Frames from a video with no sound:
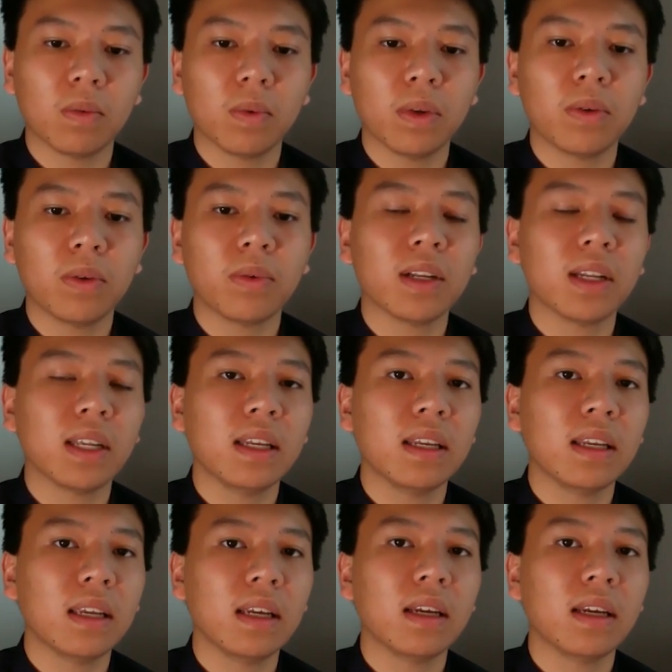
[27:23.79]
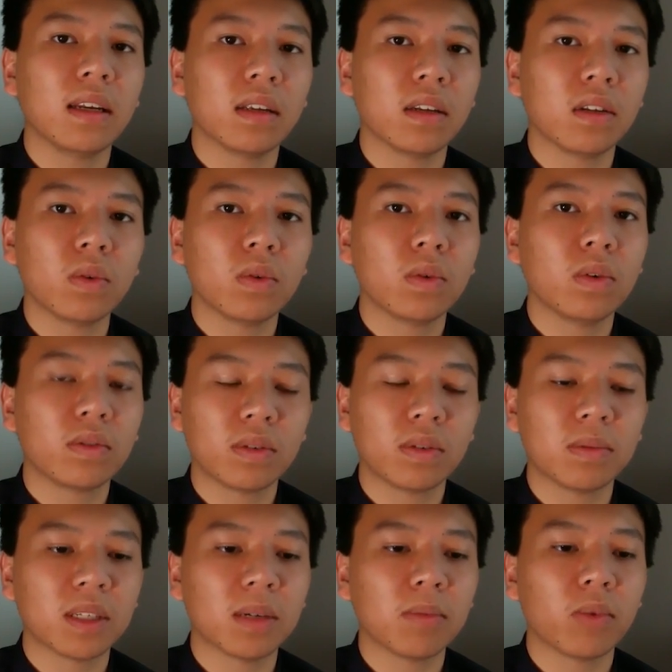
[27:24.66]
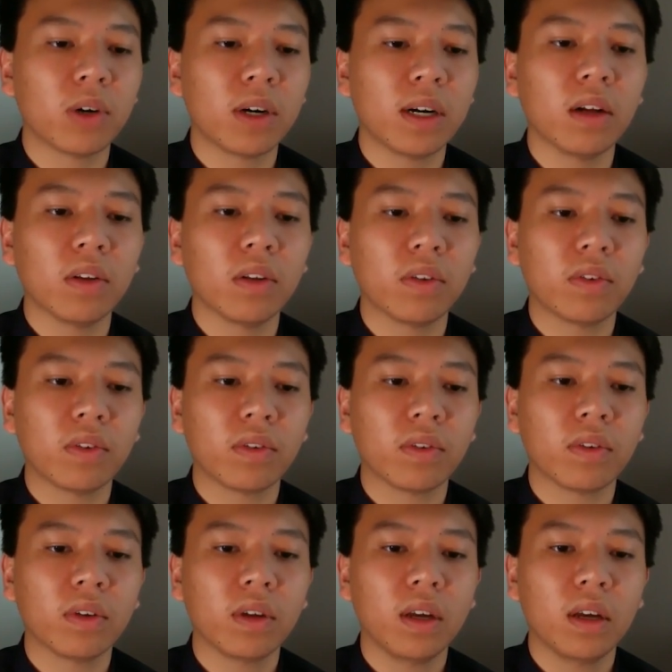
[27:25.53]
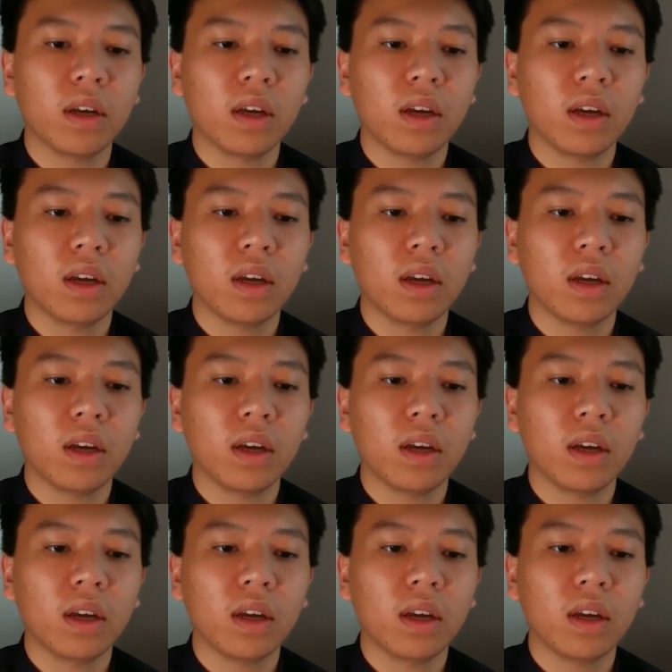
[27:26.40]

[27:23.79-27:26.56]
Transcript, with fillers: we really need a tool from somewhere else,